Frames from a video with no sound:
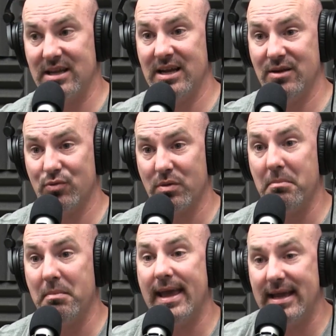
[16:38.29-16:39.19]
he, and he
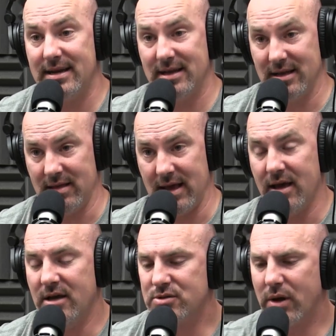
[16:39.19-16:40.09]
remained in that.
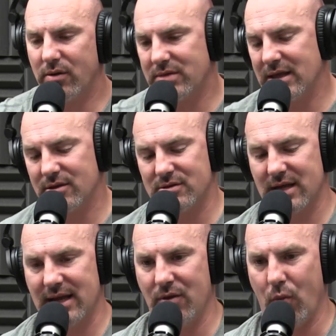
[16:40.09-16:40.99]
So I don't think there's
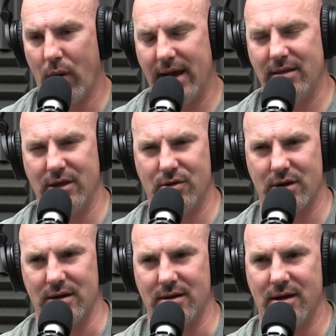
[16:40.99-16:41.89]
any way that you
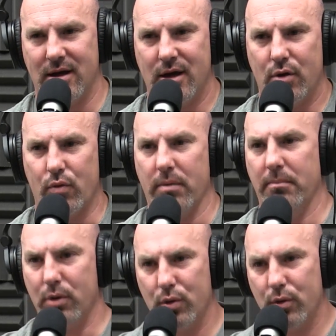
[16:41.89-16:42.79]
can
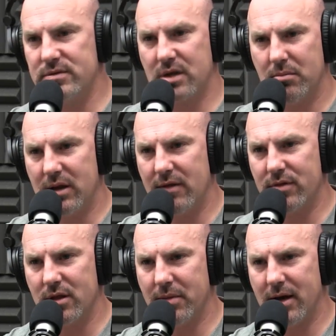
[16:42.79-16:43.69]
remove somebody
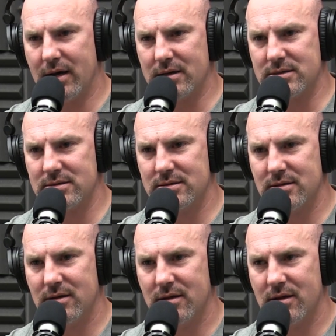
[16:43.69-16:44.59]
from the box
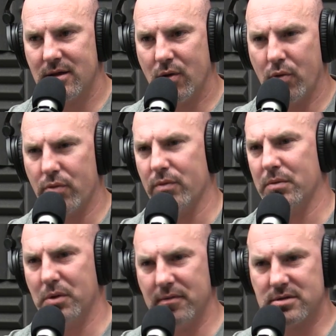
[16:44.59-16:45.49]
mm-hmm. or
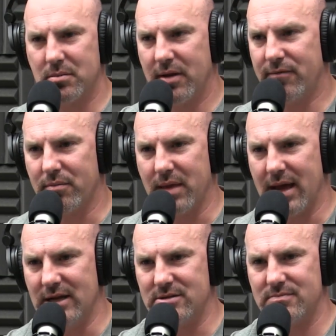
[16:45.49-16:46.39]
remove somebody from
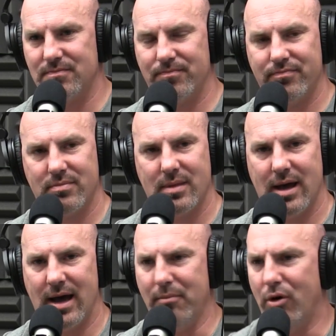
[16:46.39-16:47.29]
that
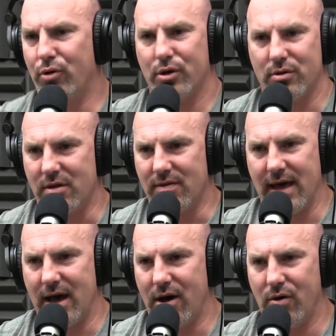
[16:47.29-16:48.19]
I'm holier than
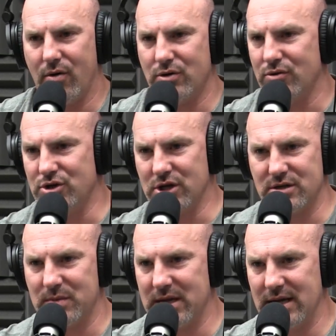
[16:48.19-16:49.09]
thou, don't
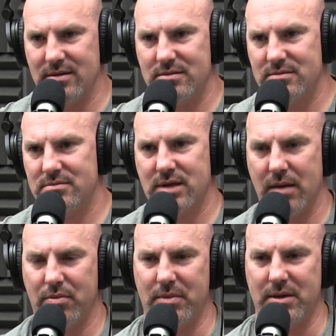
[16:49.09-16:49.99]
judge me
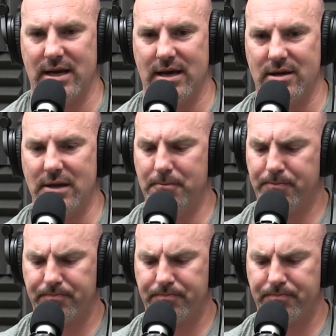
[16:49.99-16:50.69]
type of mentality.